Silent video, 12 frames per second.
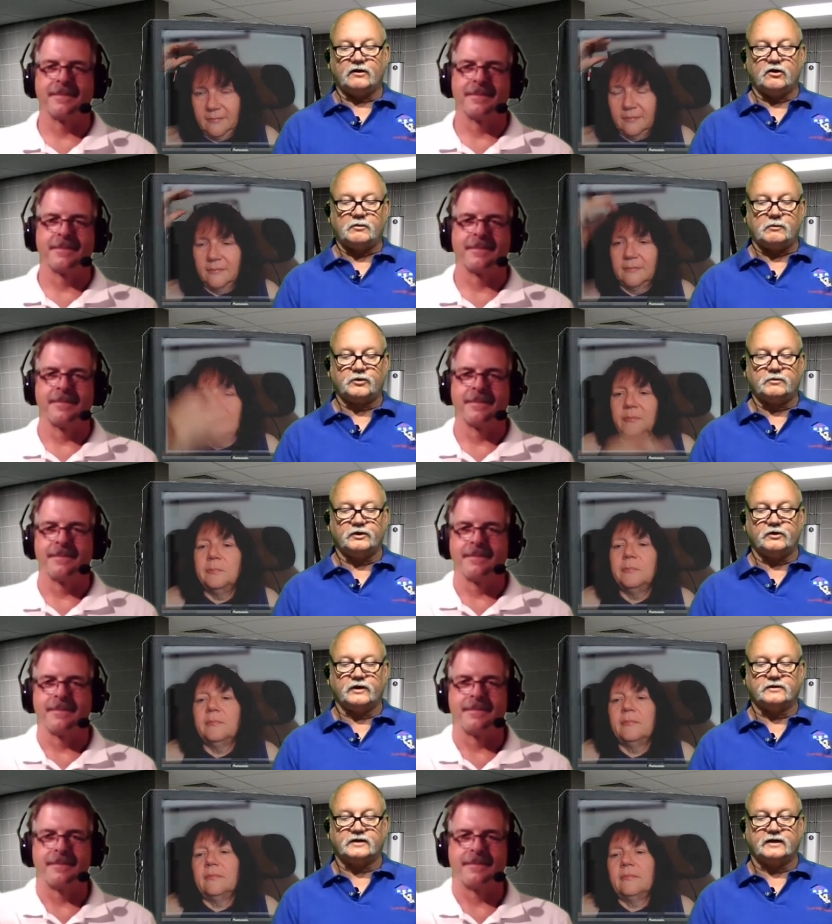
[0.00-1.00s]
Speaker 1: and on
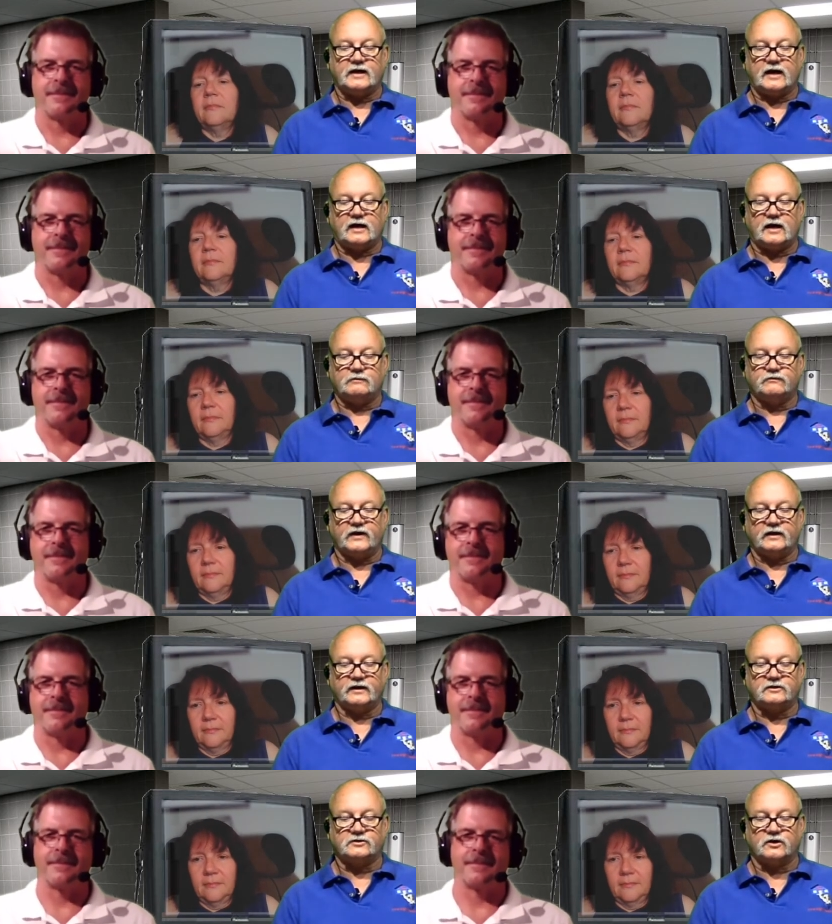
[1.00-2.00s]
HomeImprovementUSA.com.
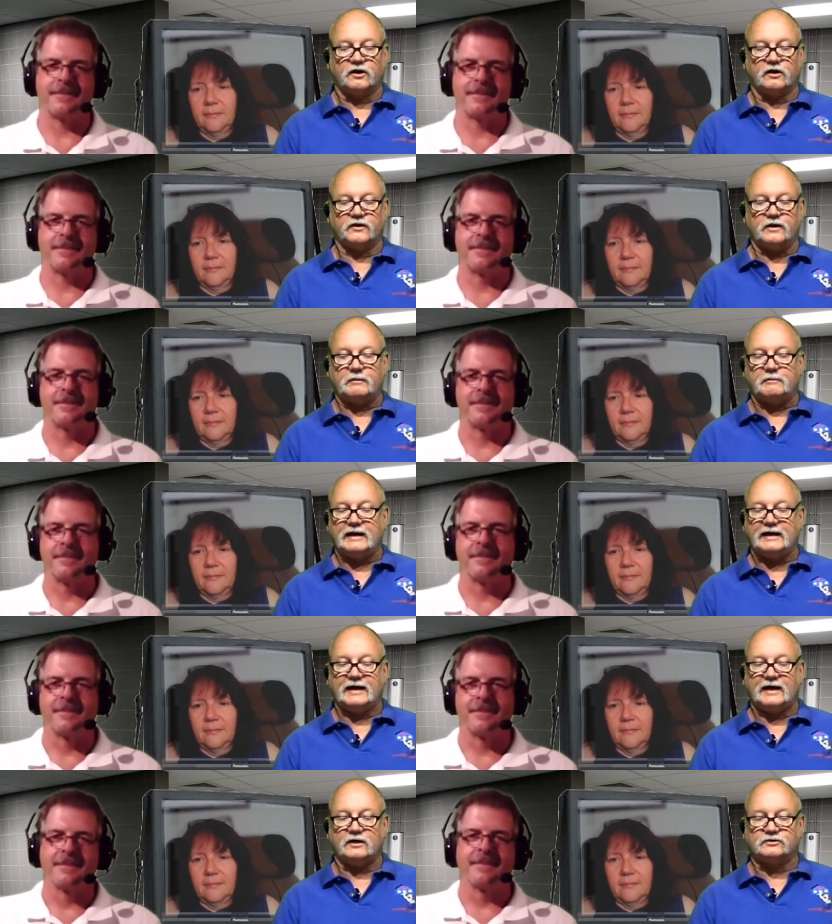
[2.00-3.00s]
Find links to all of them at
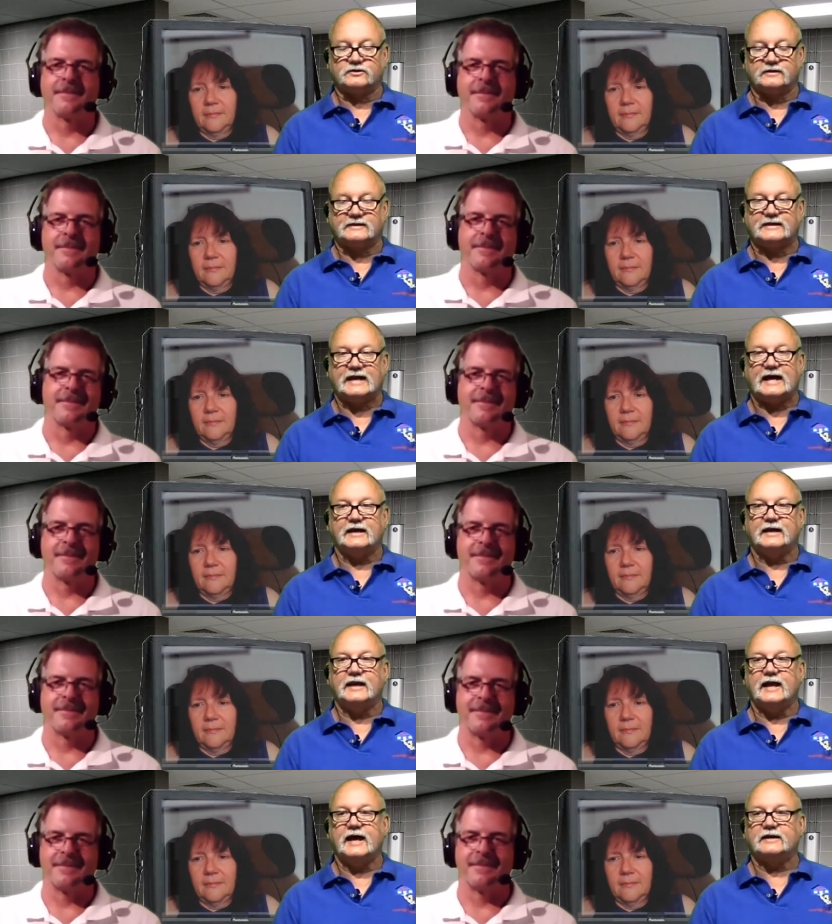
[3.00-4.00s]

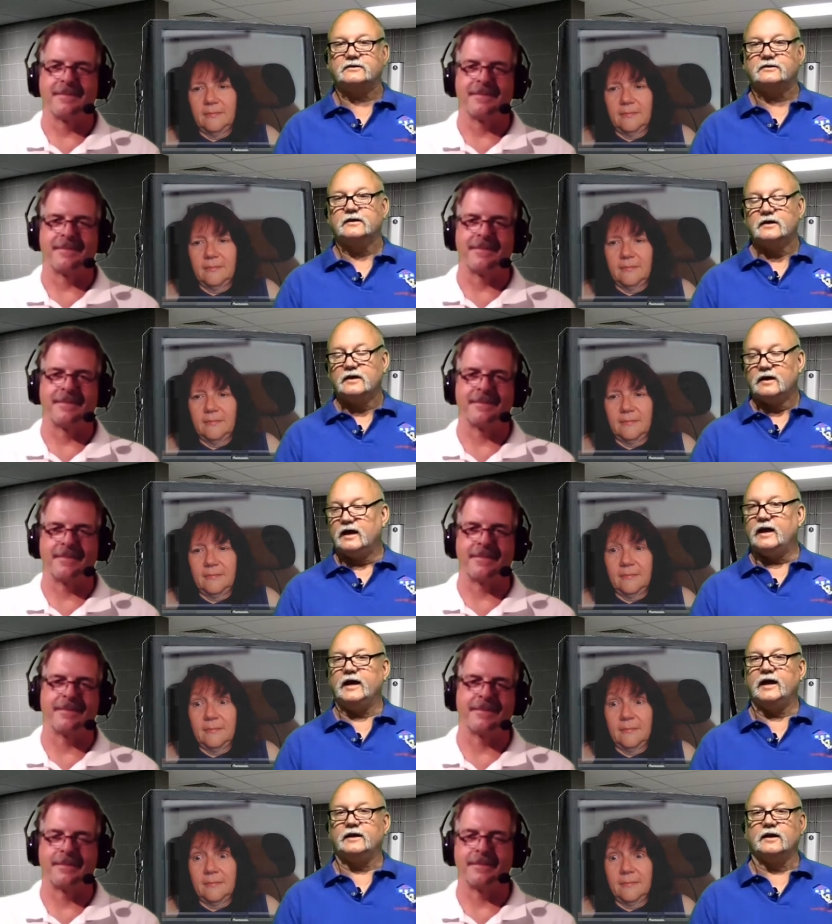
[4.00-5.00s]
mightyhouse.net.
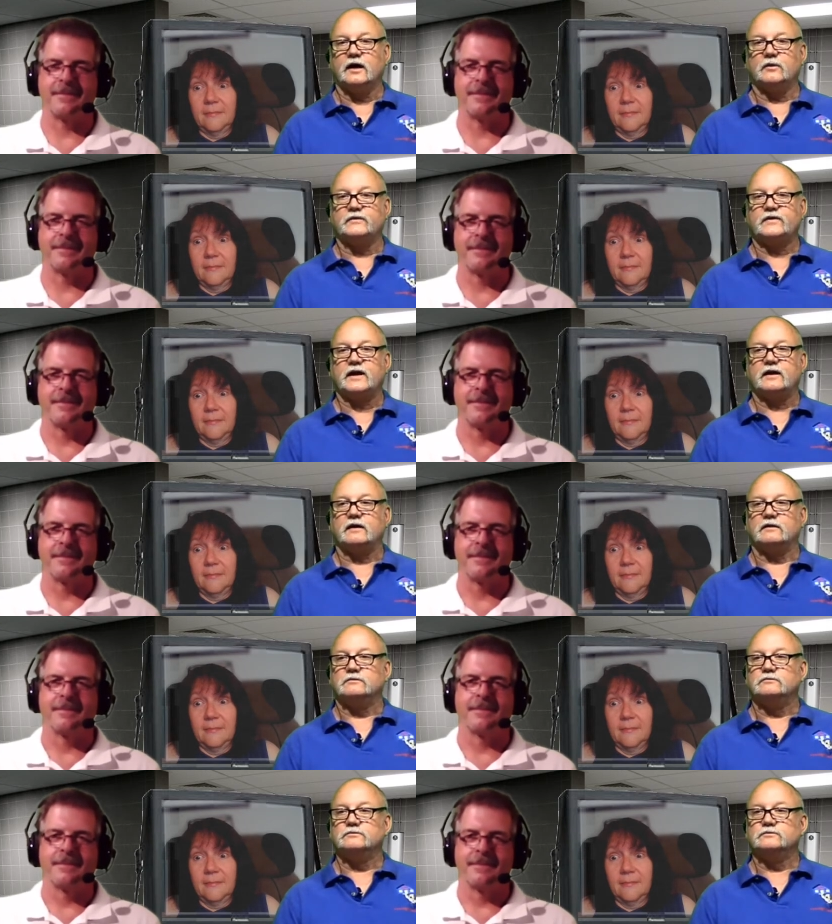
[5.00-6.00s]
And uh, we've got
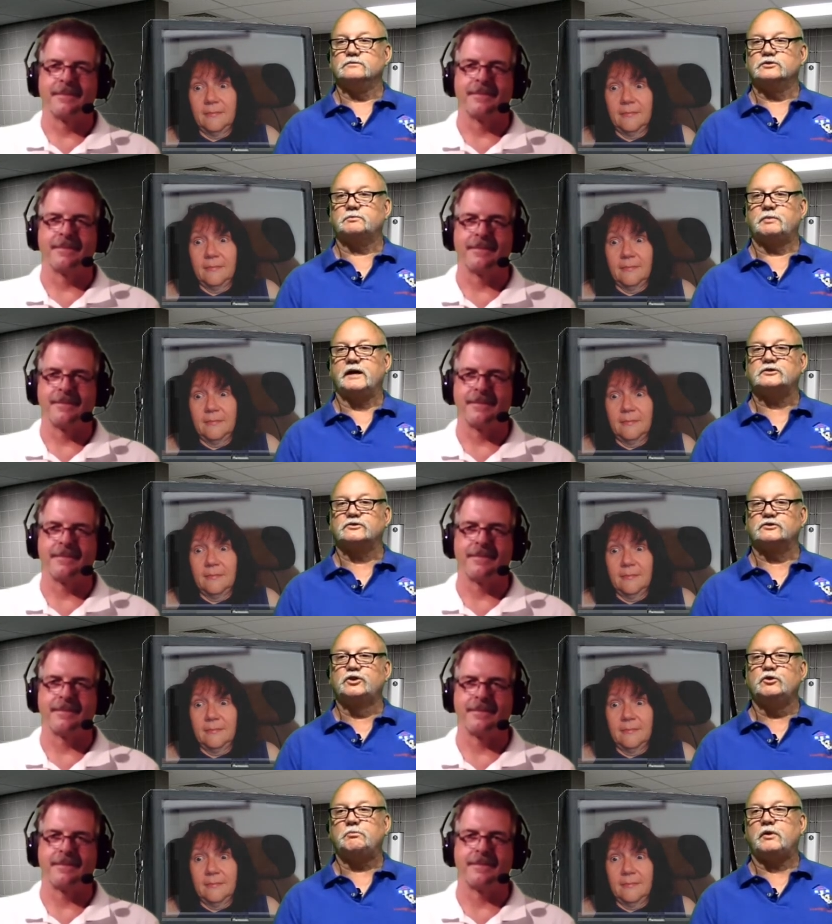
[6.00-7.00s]
a
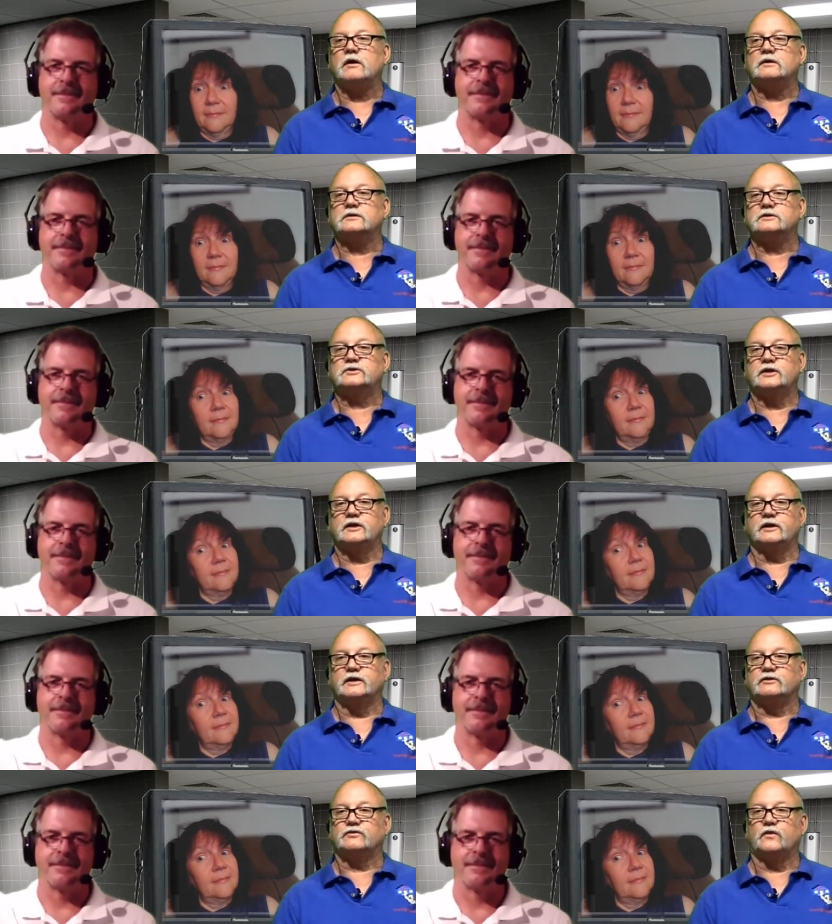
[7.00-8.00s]
special two-part
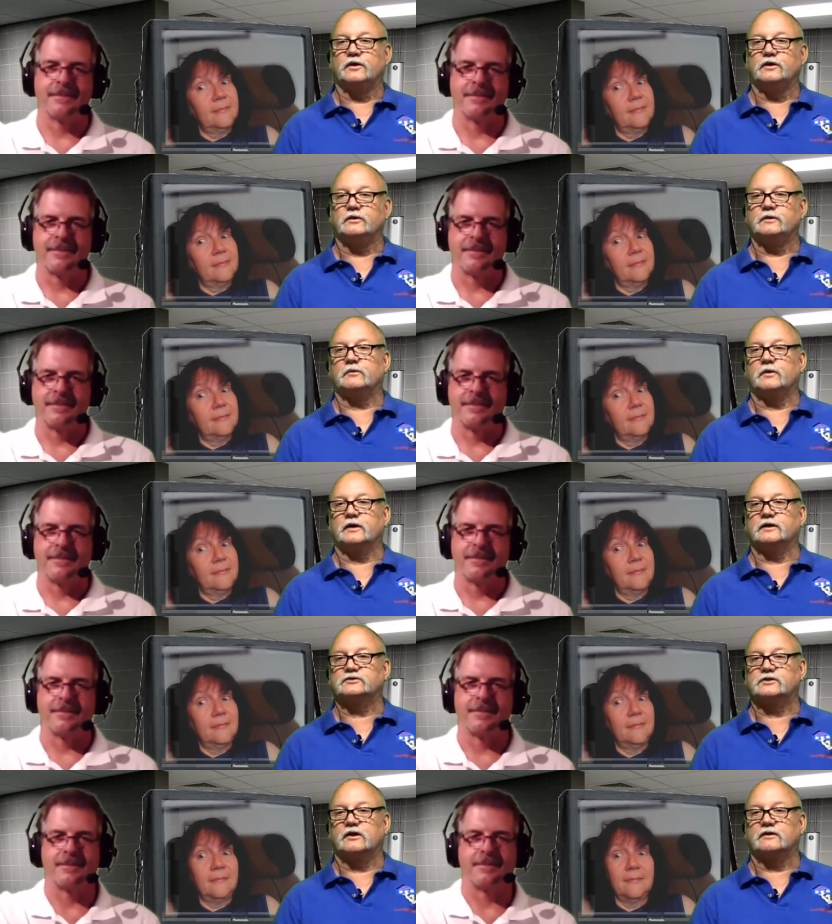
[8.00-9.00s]
series for you that we're
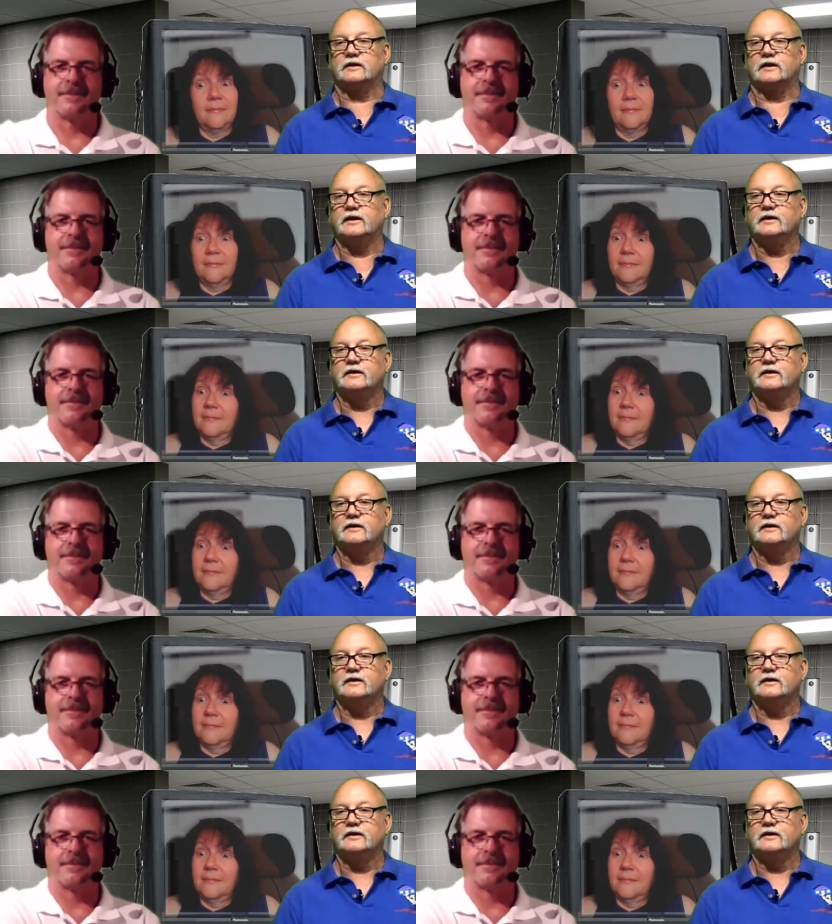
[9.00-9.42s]
going to start